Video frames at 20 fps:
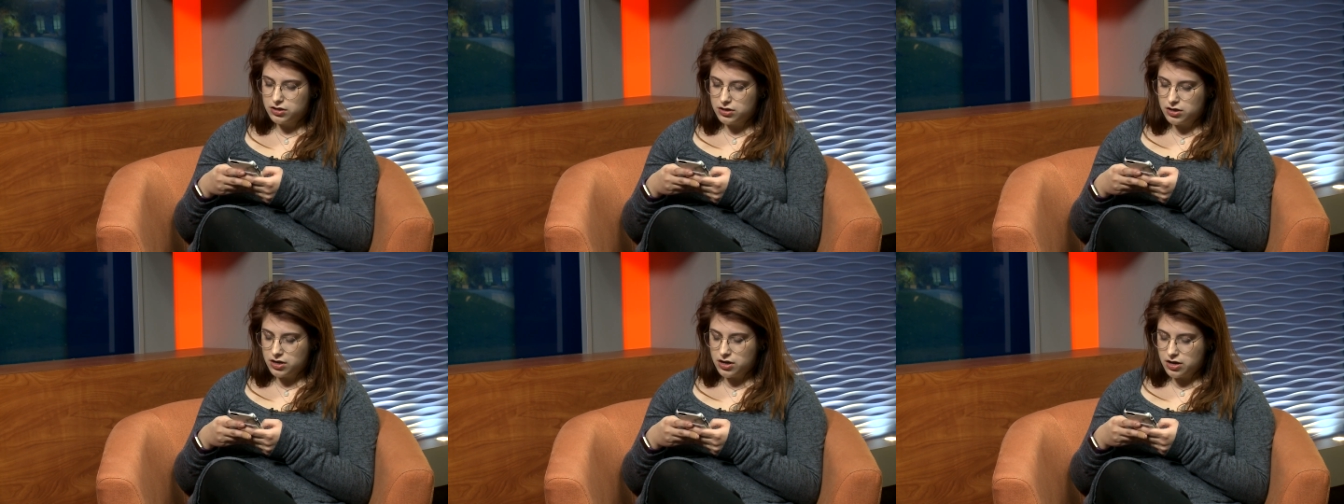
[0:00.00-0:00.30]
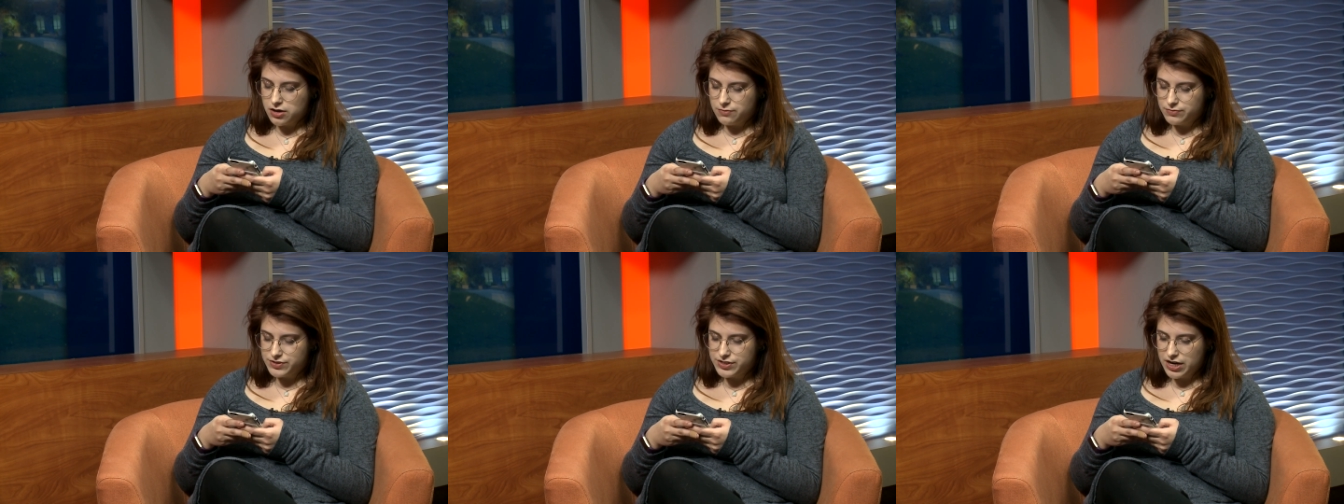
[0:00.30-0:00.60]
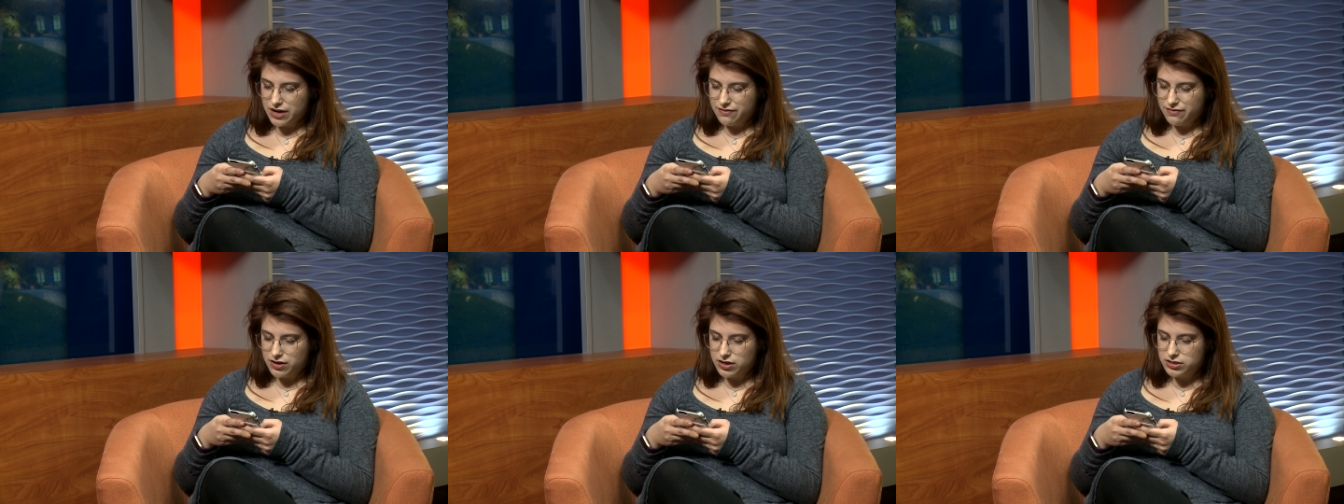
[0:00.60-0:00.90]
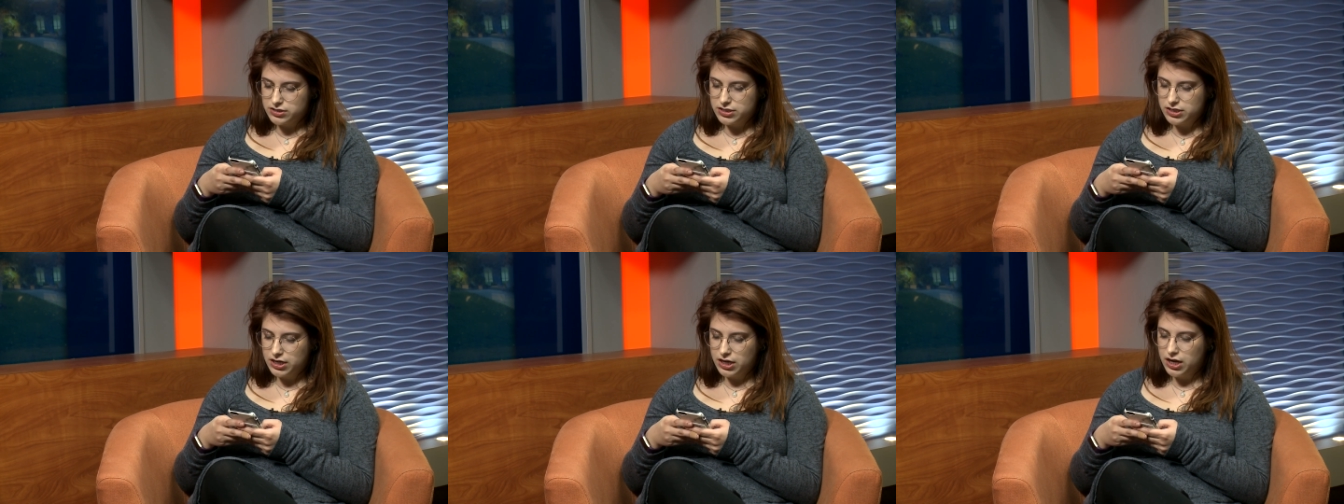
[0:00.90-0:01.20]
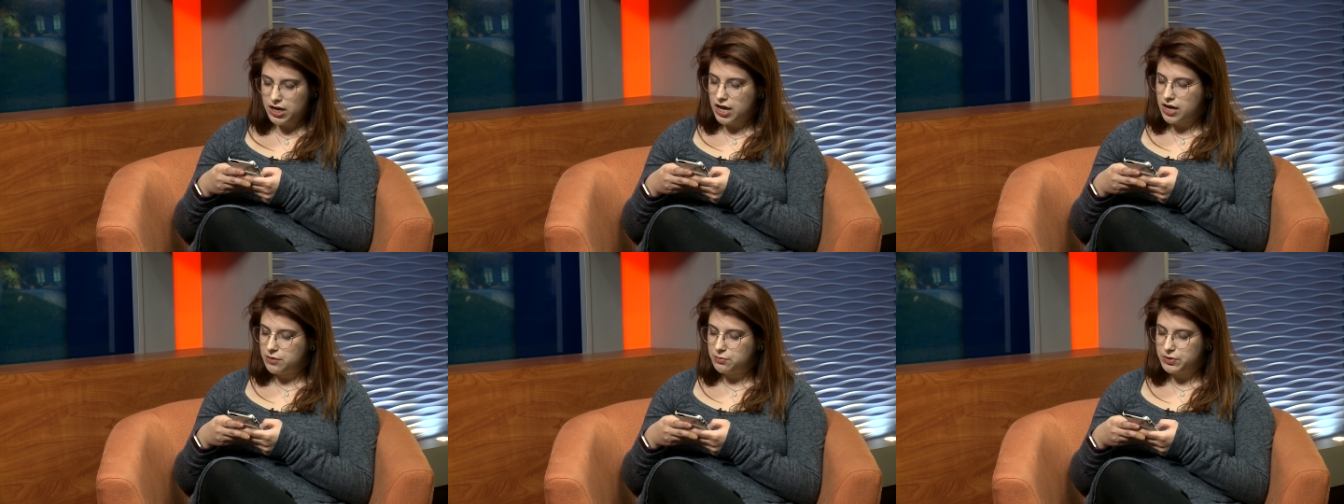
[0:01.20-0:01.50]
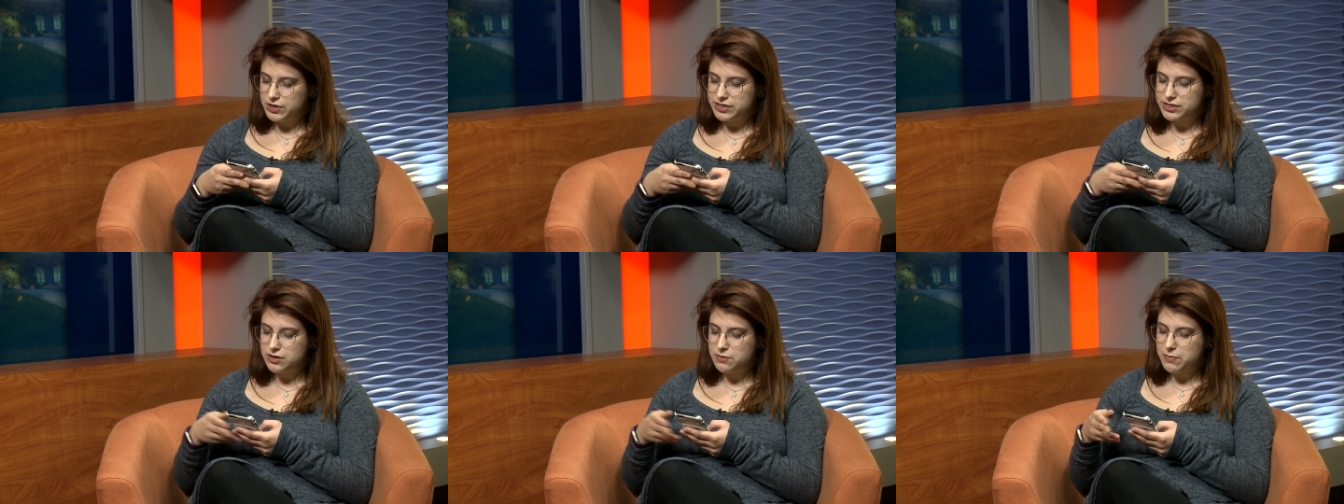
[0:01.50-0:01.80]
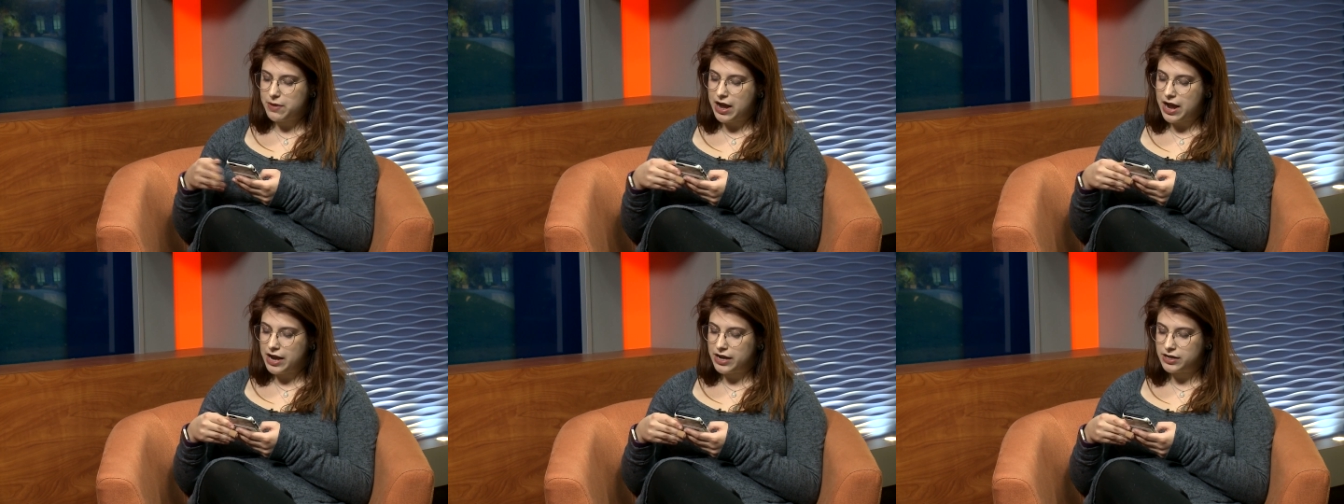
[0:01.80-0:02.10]
um, diversity and implicit
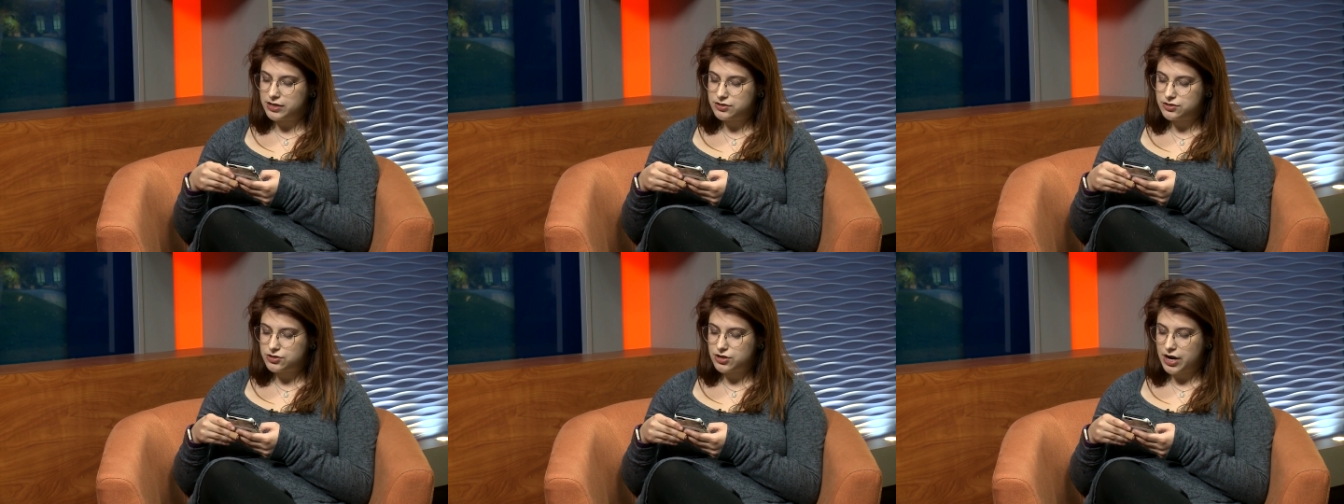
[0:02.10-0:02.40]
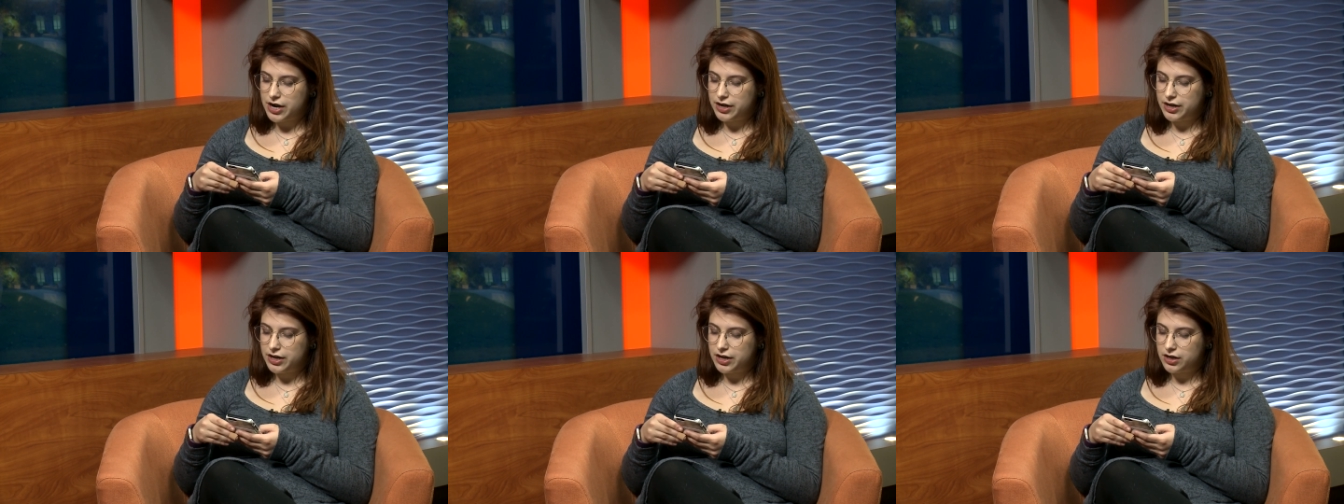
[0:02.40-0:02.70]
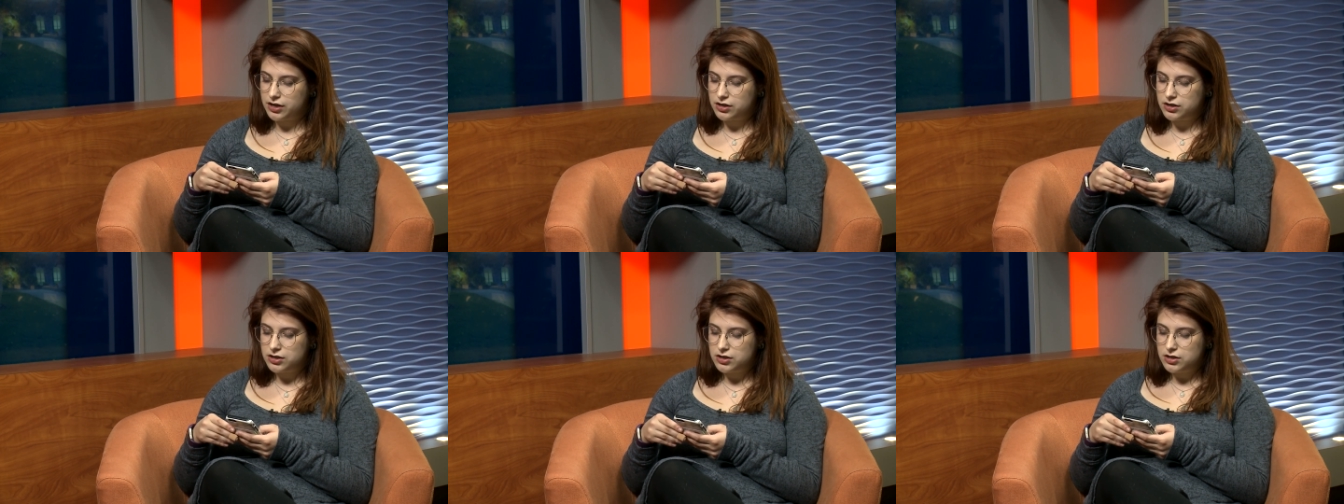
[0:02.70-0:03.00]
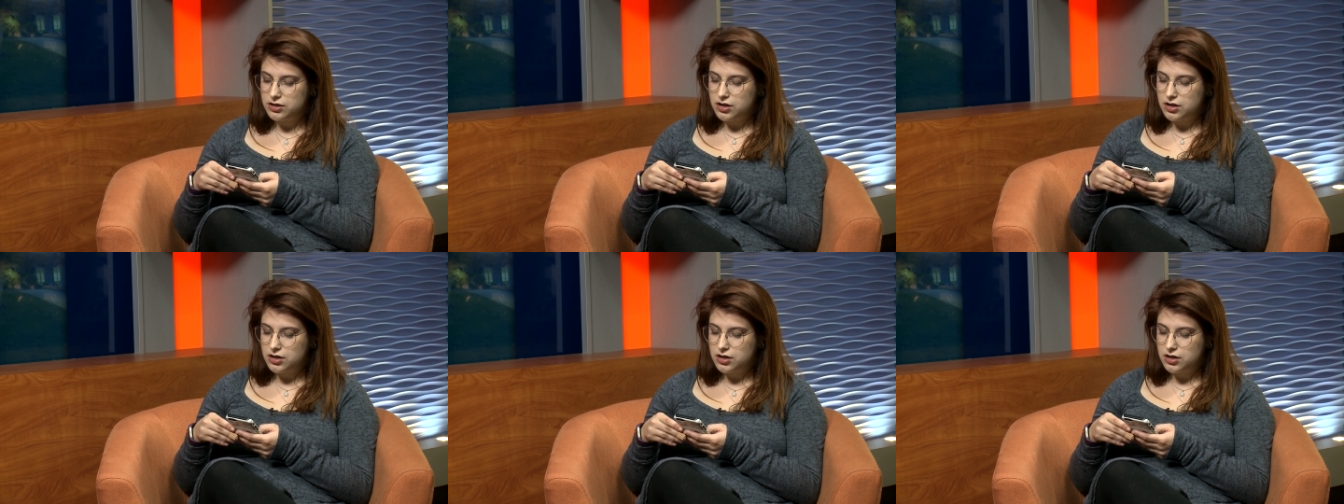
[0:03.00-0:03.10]
bias training.